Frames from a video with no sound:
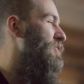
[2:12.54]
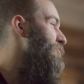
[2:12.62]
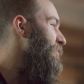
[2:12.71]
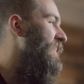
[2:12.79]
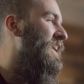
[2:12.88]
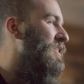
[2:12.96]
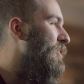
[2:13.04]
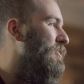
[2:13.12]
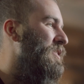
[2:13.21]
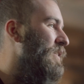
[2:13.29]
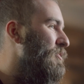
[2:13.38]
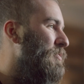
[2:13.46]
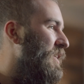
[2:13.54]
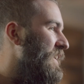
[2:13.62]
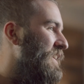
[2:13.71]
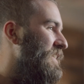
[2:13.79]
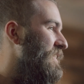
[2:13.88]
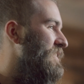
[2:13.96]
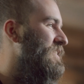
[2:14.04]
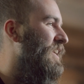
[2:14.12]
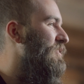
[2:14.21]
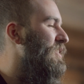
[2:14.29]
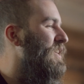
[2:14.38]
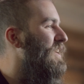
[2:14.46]
I usually get along with everybody.
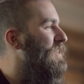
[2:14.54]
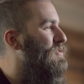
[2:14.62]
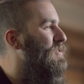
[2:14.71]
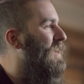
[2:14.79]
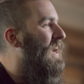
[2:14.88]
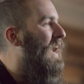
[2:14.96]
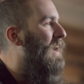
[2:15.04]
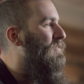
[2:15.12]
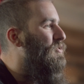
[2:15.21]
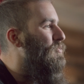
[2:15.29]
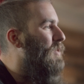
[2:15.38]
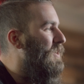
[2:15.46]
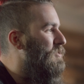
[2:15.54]
It's not really an issue that I have too